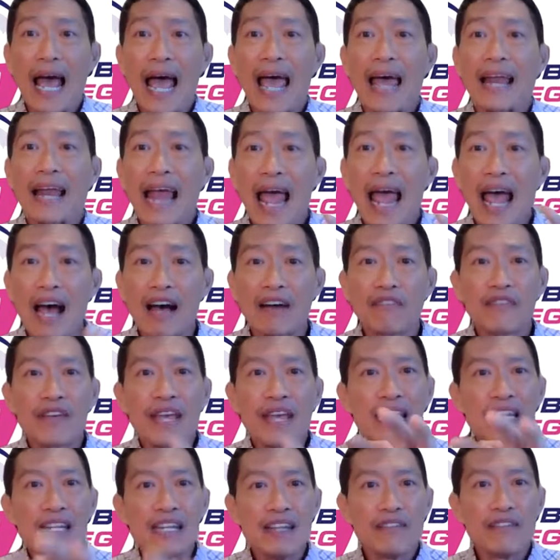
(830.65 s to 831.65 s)
and have
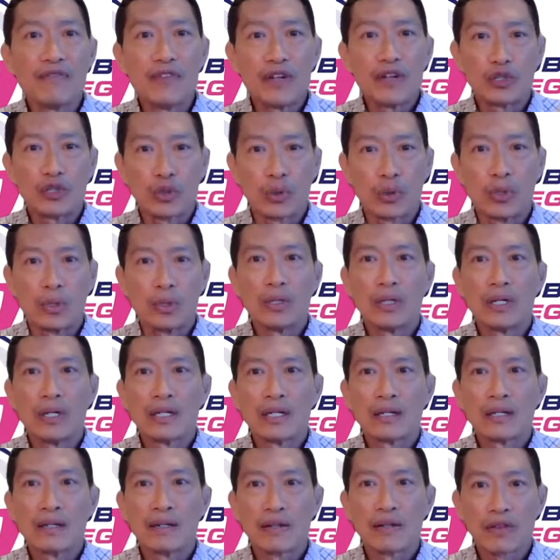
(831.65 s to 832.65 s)
individual
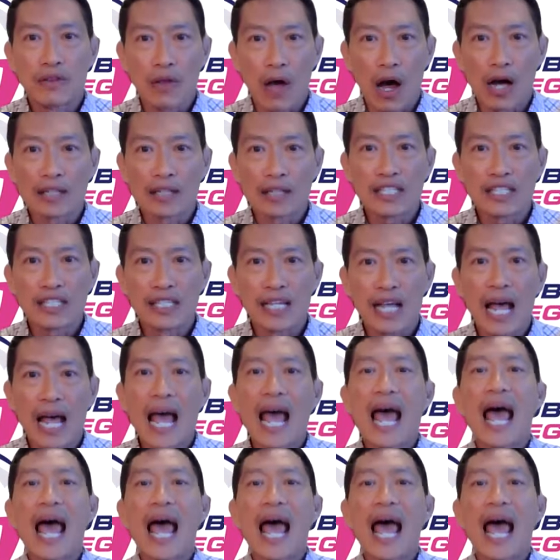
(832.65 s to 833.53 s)
thoughts,